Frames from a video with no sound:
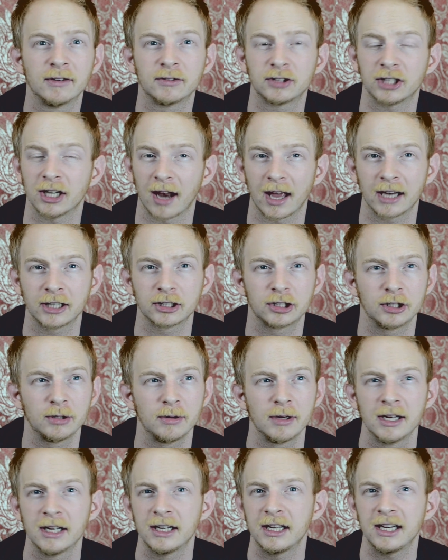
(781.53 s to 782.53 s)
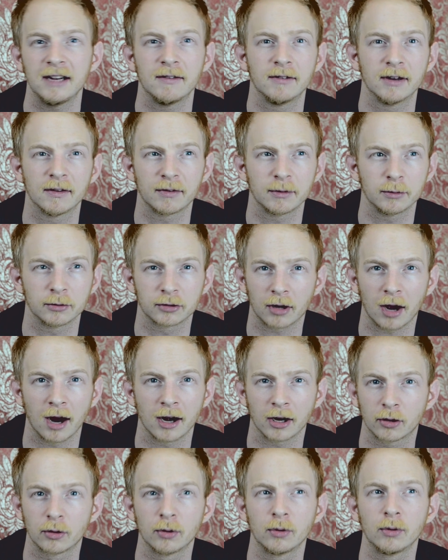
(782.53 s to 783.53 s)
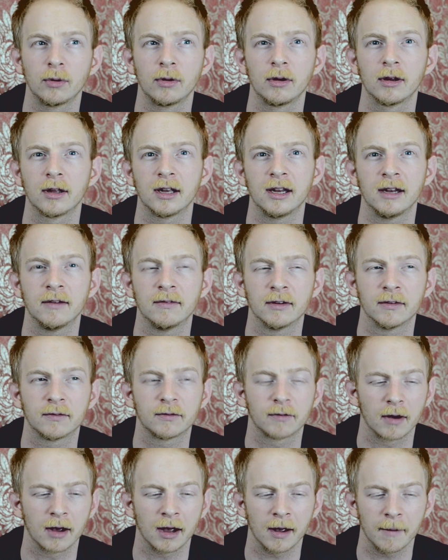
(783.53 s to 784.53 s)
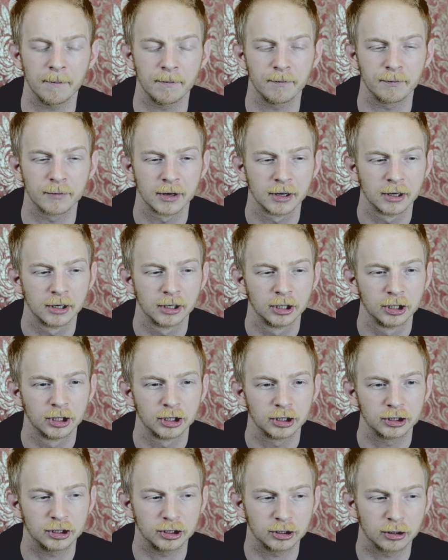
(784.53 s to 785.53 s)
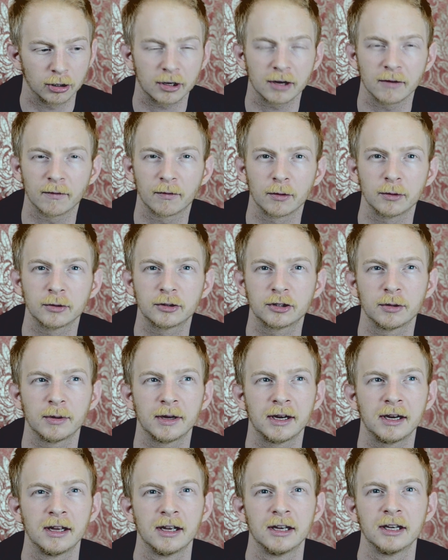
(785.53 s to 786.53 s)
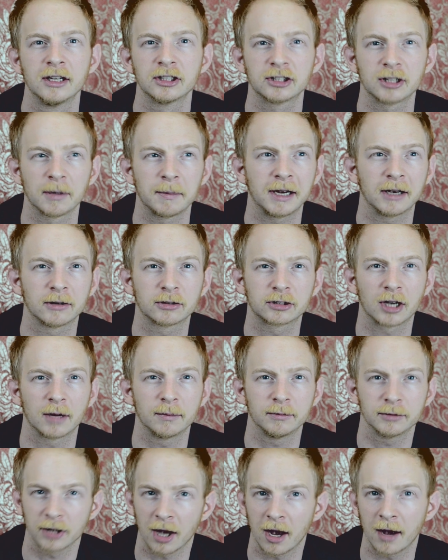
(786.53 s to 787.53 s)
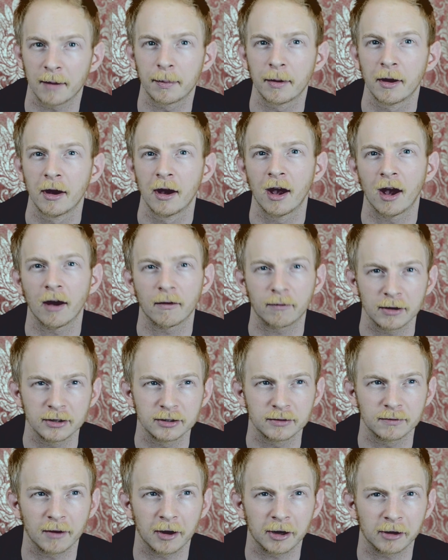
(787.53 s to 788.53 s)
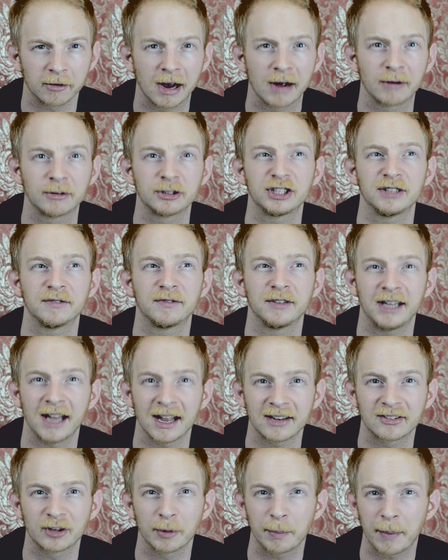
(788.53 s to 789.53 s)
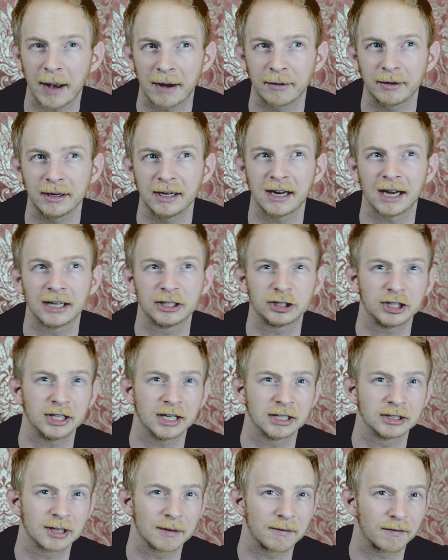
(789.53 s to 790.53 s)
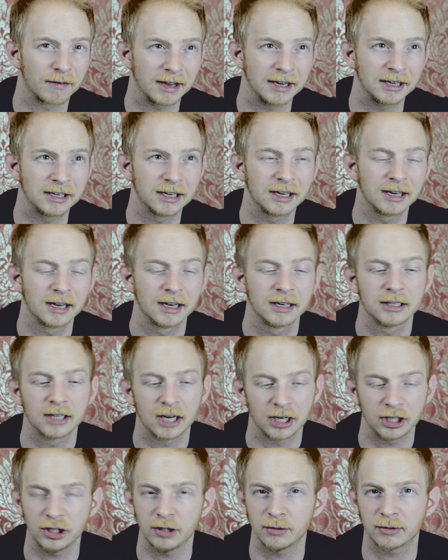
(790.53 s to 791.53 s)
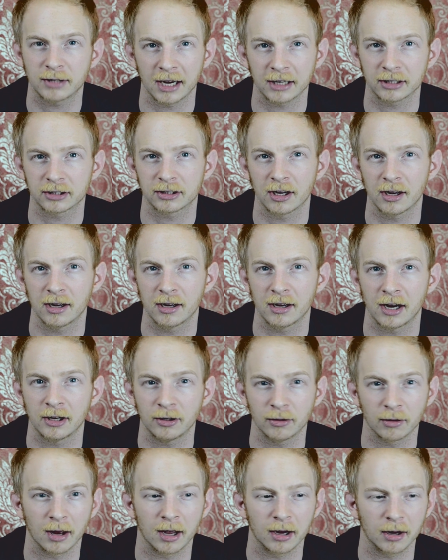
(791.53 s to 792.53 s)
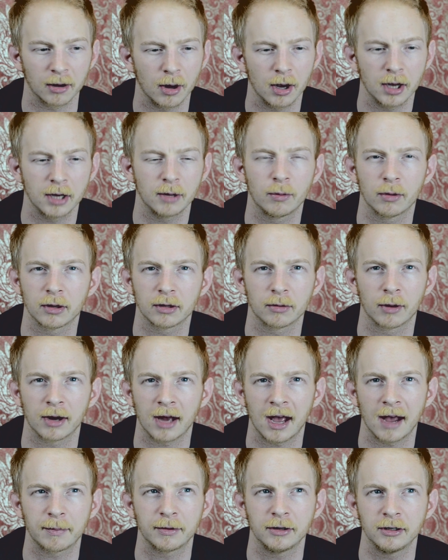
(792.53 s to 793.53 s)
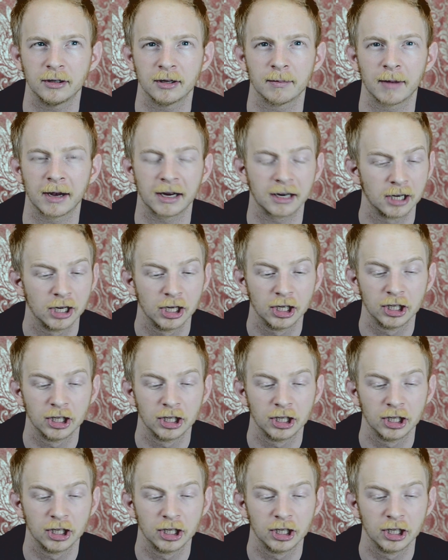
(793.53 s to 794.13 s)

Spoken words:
if she likes you, even if it was kind of cool, even if she's looking forward to it, something else comes up, her friends invite her out, she forgets about it, and she ends up flaking, and you text her, and you're like, hey, what happened, you didn't make it?